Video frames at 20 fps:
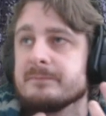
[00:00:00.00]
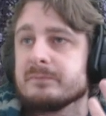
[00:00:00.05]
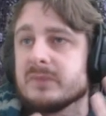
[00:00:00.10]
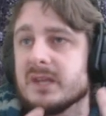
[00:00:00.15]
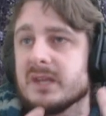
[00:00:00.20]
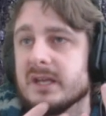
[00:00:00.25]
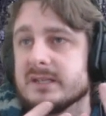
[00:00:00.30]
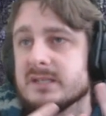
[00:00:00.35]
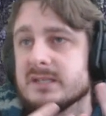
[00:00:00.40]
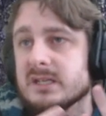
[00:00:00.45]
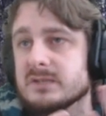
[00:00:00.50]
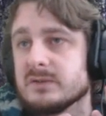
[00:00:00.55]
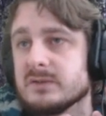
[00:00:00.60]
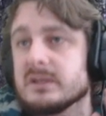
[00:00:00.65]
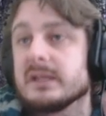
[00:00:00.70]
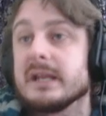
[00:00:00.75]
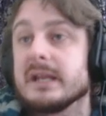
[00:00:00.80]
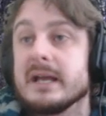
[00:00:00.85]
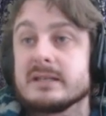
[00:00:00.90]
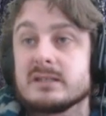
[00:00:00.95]
a townsfolk
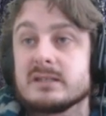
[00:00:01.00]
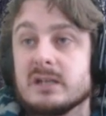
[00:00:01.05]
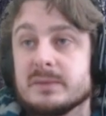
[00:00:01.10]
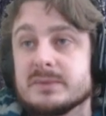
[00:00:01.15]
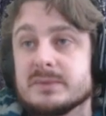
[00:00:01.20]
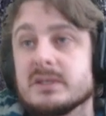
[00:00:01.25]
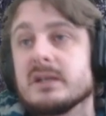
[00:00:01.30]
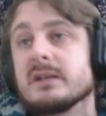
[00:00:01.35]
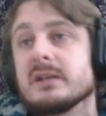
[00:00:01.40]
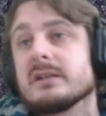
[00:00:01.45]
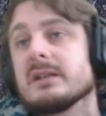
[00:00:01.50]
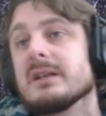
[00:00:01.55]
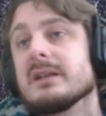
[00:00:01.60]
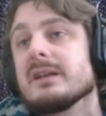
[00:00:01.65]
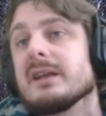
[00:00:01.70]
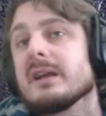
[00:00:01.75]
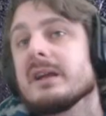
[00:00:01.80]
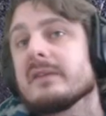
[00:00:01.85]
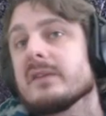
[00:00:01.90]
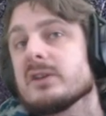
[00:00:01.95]
that has an upside,
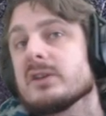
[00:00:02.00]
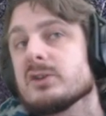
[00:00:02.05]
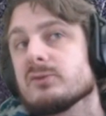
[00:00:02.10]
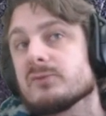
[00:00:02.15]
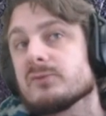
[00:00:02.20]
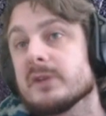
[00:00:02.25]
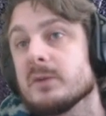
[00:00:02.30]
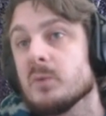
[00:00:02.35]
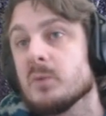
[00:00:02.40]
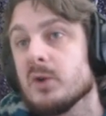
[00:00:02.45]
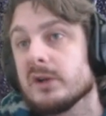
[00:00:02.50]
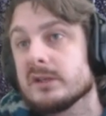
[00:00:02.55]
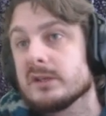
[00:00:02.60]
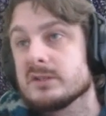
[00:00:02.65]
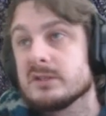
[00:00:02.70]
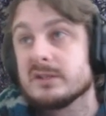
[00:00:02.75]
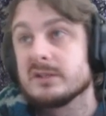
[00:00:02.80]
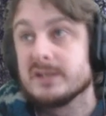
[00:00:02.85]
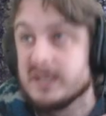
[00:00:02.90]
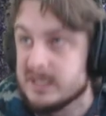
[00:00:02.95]
and then you reword it
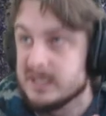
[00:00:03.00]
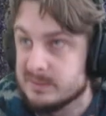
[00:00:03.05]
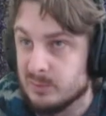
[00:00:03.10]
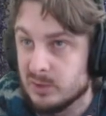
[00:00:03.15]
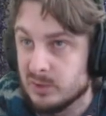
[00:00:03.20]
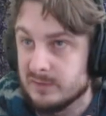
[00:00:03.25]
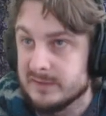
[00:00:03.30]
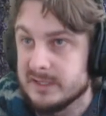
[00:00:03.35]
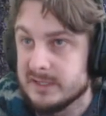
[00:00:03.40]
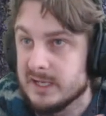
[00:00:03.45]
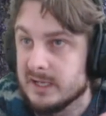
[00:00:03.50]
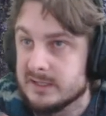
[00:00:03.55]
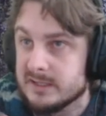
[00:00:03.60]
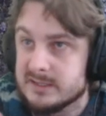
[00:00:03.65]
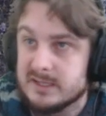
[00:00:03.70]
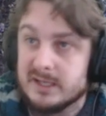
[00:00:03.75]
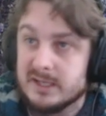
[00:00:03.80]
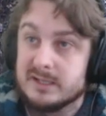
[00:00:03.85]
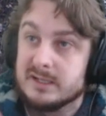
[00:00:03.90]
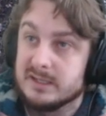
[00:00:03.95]
so that it is more of a
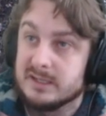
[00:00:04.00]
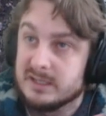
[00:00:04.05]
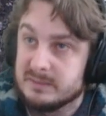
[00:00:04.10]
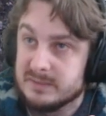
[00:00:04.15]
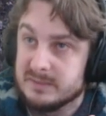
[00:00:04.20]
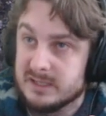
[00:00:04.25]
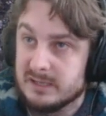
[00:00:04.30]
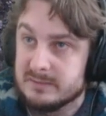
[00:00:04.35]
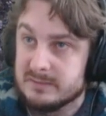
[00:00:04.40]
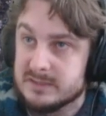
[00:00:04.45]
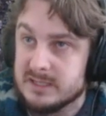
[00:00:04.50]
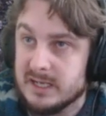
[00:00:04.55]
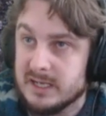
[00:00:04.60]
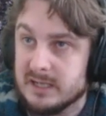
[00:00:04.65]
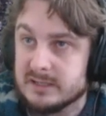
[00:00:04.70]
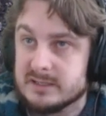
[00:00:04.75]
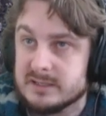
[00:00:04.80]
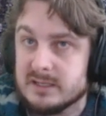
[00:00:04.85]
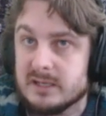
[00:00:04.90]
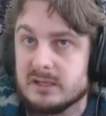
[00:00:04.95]
downside, and then it becomes an
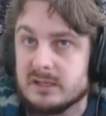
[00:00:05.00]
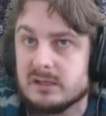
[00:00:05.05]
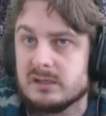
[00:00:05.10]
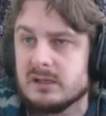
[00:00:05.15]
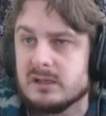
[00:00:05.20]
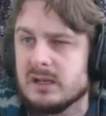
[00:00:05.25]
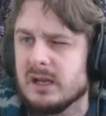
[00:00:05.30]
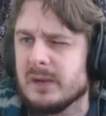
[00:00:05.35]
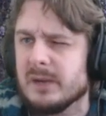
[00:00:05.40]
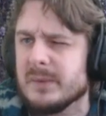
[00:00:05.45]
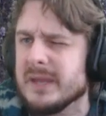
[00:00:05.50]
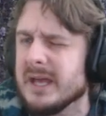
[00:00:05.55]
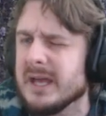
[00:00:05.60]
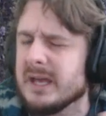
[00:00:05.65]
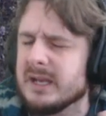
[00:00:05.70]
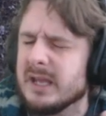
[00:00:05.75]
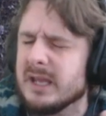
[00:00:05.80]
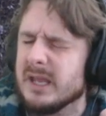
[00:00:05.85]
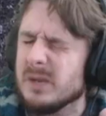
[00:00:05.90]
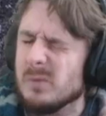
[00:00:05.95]
outsider. We
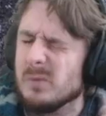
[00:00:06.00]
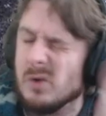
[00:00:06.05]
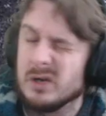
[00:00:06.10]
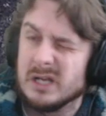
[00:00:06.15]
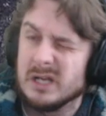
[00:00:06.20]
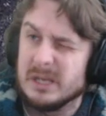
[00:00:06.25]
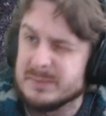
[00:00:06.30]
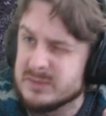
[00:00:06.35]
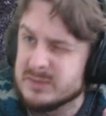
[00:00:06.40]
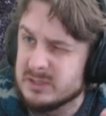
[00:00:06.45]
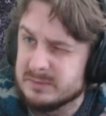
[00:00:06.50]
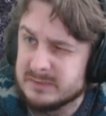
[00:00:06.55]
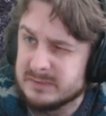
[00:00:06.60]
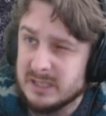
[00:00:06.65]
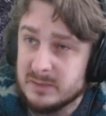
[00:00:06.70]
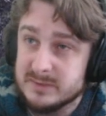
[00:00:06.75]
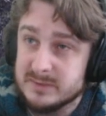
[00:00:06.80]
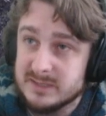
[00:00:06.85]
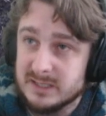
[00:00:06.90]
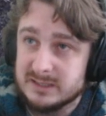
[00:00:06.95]
had a World Cup script
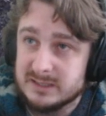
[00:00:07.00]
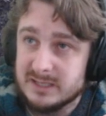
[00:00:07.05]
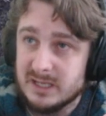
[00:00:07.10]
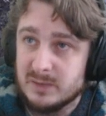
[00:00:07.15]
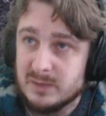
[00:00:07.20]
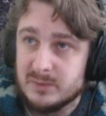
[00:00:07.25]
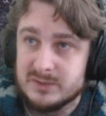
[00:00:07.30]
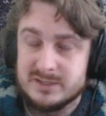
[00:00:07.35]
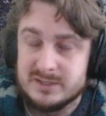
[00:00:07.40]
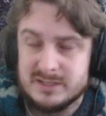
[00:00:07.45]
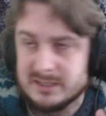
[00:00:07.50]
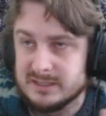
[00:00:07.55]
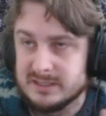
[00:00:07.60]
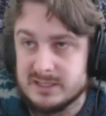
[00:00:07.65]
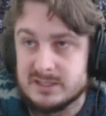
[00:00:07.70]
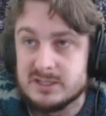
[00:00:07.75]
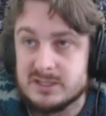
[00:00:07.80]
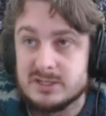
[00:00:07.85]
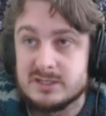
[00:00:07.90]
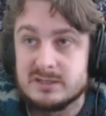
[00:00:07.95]
that was like that, where it's like,
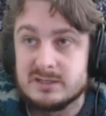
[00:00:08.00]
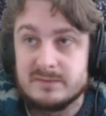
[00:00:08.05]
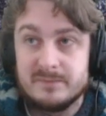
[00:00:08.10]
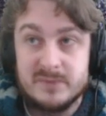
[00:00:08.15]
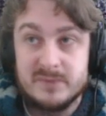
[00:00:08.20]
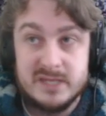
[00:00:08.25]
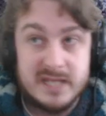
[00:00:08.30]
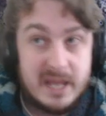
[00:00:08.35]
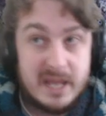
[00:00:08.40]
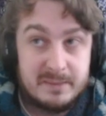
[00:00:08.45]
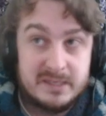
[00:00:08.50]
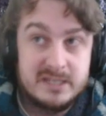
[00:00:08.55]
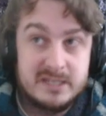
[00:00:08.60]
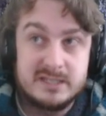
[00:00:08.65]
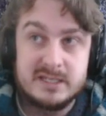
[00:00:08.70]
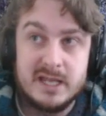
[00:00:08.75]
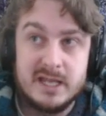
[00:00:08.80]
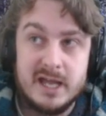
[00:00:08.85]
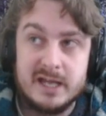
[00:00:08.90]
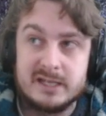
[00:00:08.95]
this is just the
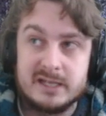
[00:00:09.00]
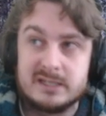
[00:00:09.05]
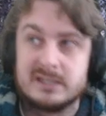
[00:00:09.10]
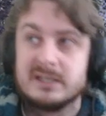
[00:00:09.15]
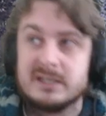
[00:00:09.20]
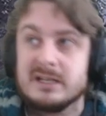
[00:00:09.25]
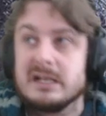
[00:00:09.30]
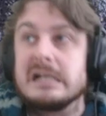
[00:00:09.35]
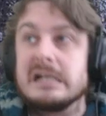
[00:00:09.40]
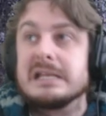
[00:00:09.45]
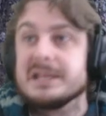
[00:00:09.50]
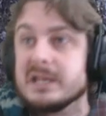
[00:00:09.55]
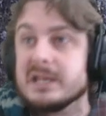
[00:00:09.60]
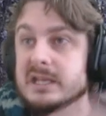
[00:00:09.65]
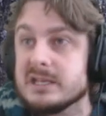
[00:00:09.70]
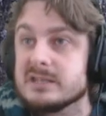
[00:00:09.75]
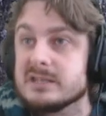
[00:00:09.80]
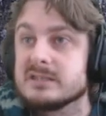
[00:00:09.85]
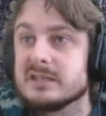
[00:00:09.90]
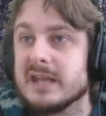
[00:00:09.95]
amnesiac
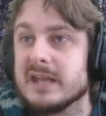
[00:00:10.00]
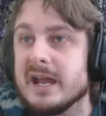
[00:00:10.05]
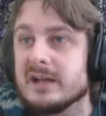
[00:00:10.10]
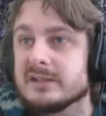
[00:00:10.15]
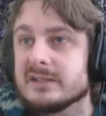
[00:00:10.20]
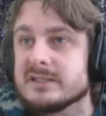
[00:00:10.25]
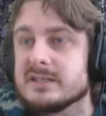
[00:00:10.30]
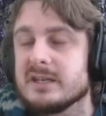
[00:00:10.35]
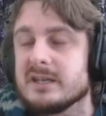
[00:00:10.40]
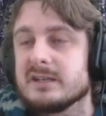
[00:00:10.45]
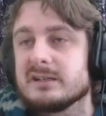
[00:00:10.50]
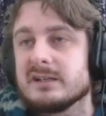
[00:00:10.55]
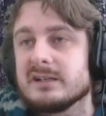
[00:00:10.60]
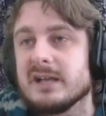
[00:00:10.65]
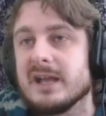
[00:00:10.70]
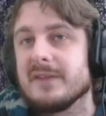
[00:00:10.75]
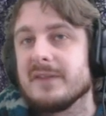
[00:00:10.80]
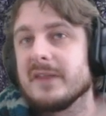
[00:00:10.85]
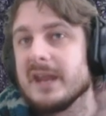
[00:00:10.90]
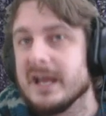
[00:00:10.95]
is an outsider,
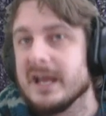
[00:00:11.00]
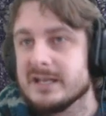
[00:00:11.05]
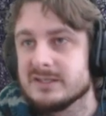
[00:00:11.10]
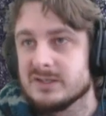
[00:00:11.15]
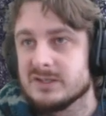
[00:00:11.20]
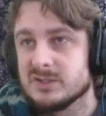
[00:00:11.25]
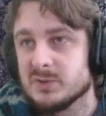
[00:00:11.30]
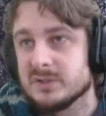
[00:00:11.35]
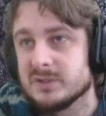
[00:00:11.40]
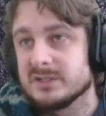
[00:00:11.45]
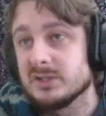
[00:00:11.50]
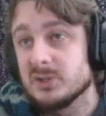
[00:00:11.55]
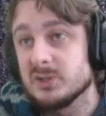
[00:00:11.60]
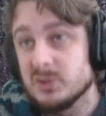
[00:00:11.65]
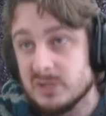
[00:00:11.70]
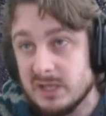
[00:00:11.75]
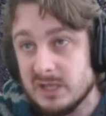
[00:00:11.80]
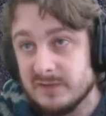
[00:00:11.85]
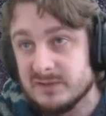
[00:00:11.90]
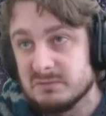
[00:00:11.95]
and then as a storyteller,
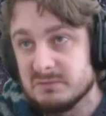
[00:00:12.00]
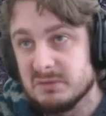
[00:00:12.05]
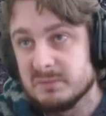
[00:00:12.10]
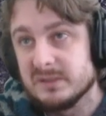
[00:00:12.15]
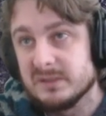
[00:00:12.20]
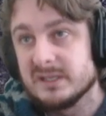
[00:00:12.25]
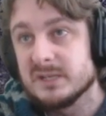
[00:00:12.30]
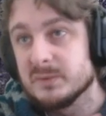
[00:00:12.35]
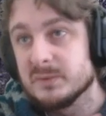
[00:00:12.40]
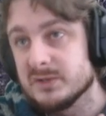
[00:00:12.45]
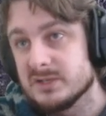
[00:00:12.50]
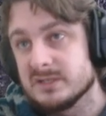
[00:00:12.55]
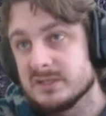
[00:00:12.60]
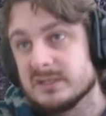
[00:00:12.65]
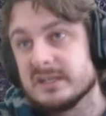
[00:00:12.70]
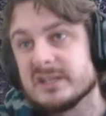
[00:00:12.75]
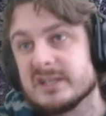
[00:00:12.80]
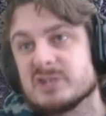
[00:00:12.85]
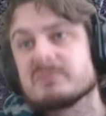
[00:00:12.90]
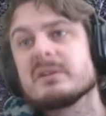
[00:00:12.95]
you give them ability, which is a
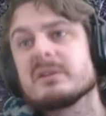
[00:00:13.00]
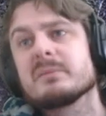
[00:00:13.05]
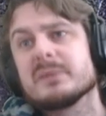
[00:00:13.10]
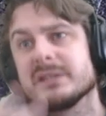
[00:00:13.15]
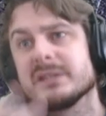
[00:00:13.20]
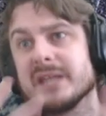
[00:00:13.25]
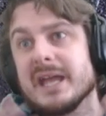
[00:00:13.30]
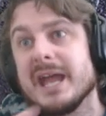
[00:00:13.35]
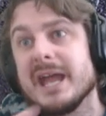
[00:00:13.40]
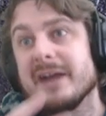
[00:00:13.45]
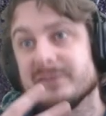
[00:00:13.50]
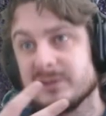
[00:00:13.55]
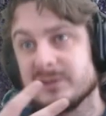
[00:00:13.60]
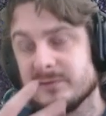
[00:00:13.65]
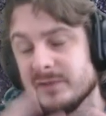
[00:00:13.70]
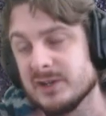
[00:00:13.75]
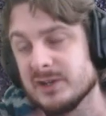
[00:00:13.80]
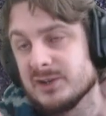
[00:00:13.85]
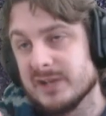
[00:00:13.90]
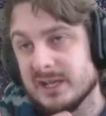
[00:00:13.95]
detriment, but they have to
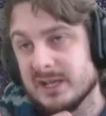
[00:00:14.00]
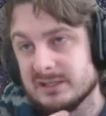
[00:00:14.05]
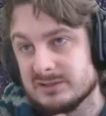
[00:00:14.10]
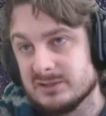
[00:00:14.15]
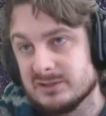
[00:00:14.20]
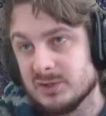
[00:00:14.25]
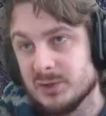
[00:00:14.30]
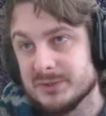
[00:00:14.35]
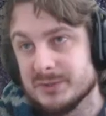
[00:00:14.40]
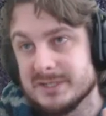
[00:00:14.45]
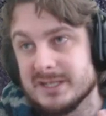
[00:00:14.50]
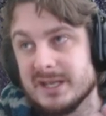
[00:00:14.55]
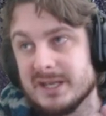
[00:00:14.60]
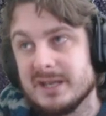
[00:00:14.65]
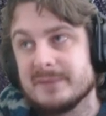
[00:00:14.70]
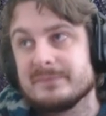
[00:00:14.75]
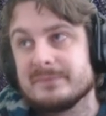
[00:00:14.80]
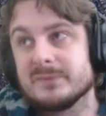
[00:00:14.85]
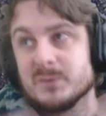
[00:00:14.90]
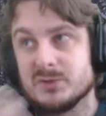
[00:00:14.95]
figure it out through the course of the
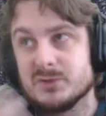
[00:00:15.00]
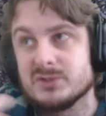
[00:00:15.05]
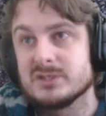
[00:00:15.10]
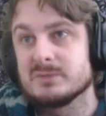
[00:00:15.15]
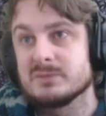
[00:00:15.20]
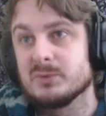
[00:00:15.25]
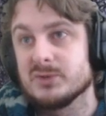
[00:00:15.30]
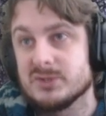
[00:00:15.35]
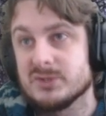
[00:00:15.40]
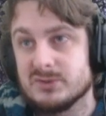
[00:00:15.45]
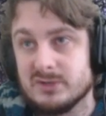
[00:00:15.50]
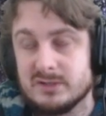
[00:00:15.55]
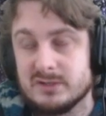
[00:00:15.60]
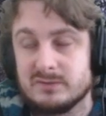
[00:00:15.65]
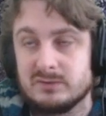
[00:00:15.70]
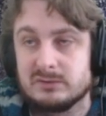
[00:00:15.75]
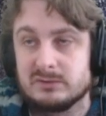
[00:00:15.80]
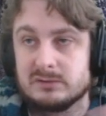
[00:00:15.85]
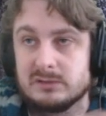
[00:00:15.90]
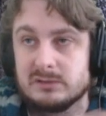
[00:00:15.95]
game, which is more stressful.